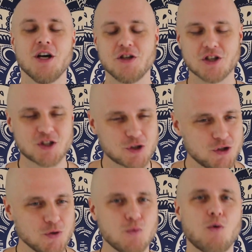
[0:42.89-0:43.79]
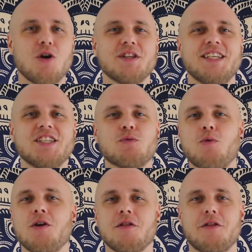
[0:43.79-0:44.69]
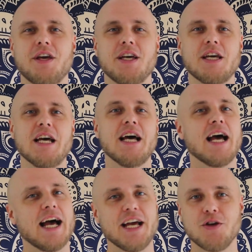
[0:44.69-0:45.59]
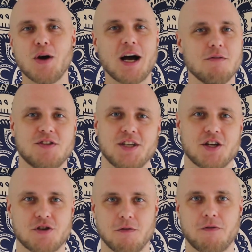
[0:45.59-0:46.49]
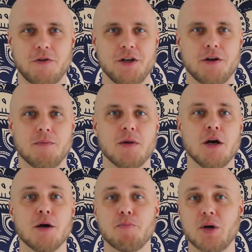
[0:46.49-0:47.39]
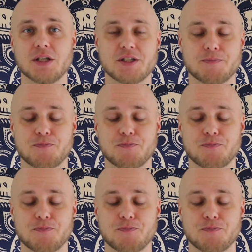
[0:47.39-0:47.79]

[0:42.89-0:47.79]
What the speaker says: Just do this one thing and you have sexual freedom. But